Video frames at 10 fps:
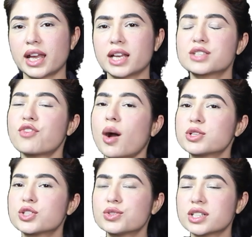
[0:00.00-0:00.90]
is
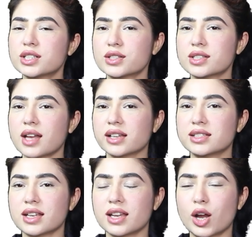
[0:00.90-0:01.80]
Pharmaceutical
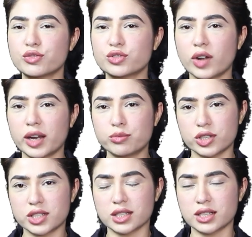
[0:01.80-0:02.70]
Society of Great
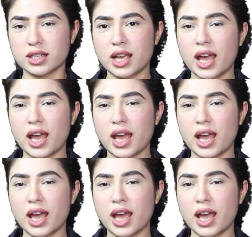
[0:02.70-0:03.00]
Britain